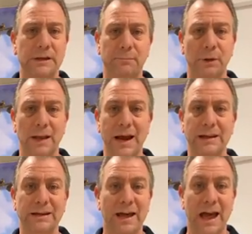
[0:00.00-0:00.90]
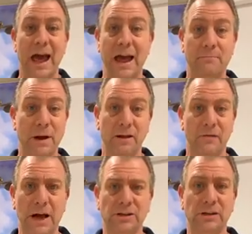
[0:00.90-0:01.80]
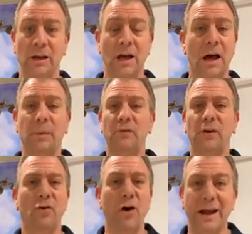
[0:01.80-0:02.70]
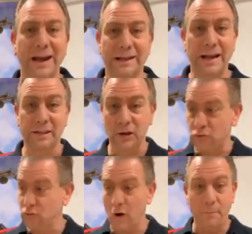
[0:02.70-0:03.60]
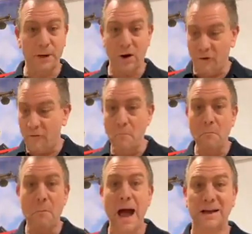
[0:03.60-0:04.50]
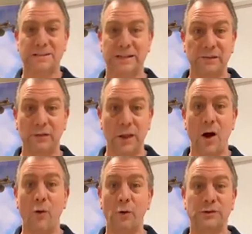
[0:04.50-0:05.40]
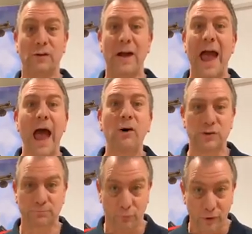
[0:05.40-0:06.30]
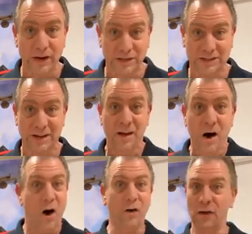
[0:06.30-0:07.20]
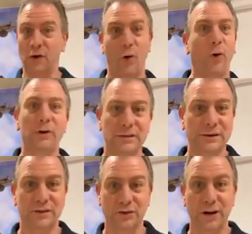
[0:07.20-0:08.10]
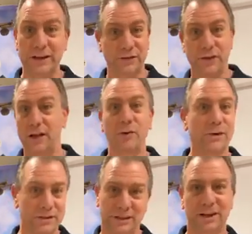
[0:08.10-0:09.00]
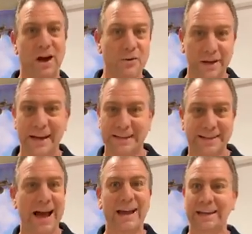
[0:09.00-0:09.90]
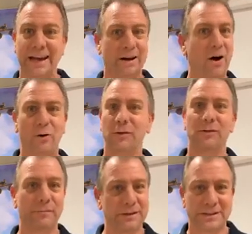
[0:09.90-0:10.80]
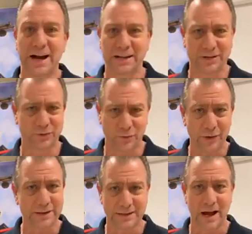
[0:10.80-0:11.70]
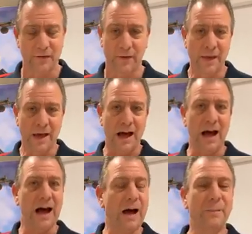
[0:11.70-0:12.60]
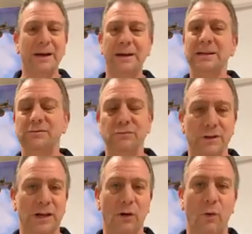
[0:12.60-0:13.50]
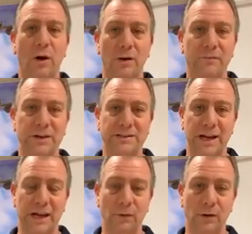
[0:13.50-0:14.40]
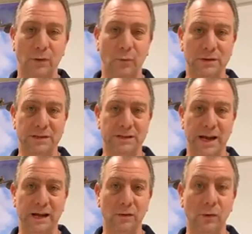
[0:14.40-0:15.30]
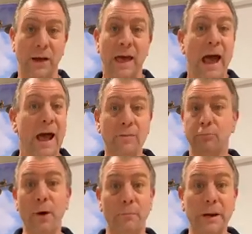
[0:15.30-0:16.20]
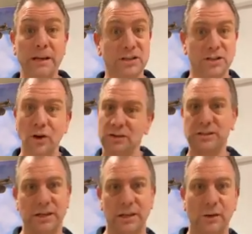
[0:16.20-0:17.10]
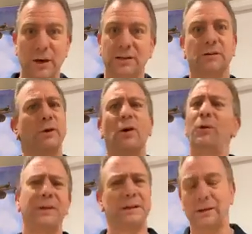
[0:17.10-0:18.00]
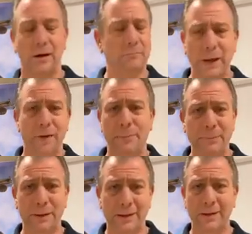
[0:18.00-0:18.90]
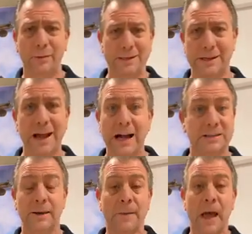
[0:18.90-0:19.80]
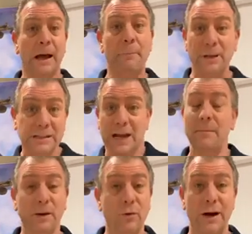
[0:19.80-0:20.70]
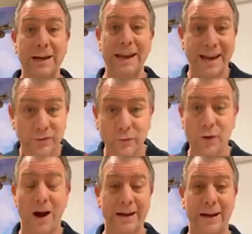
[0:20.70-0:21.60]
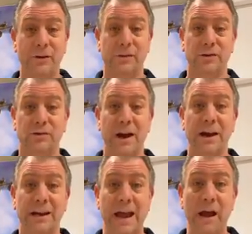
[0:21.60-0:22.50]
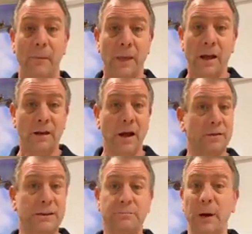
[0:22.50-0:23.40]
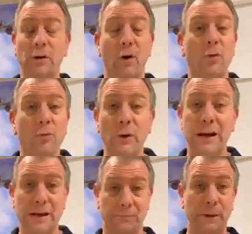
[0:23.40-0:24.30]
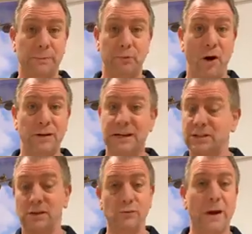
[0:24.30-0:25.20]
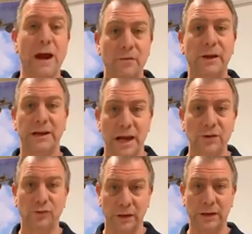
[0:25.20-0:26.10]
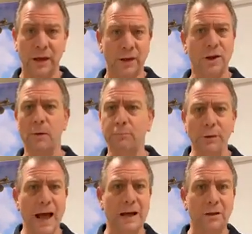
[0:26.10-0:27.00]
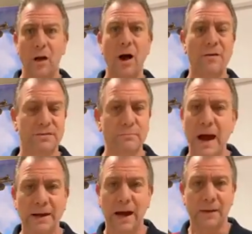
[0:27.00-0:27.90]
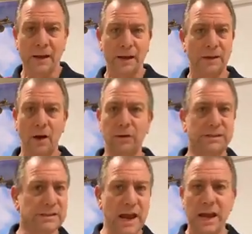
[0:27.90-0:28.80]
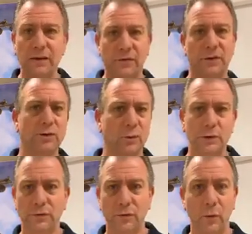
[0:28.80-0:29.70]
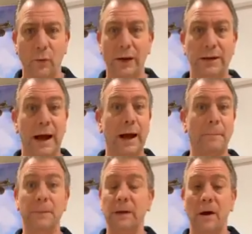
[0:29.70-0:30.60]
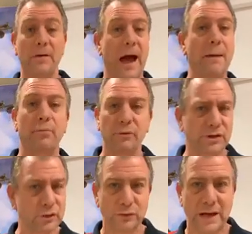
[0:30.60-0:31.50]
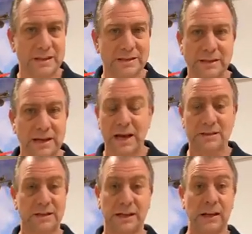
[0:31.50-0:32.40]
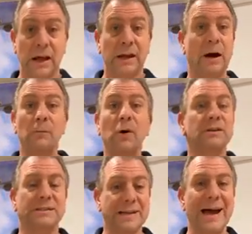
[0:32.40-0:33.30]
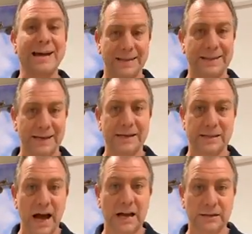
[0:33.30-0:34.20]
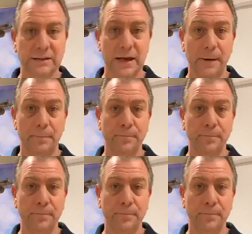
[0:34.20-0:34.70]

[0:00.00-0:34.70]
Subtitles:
manipulated and manufactured. I mean, for crying out loud, they're dropping off massive loads of house bricks on the corners of streets for the looters to go the next day and get hold of them and start destroying stuff. I mean, it is really quite obvious to anyone who wants to take a look. And the problem is, it's not just in the US, because we all think that, you know, people in the US are nuts. Okay, but it's coming right here. It's right here in Australia now. You know, there's been already big protests around the country. You know, Black Lives Matter. You know, stand for George Floyd. You know, Aboriginal deaths in custody. Now, I'm not saying that these aren't,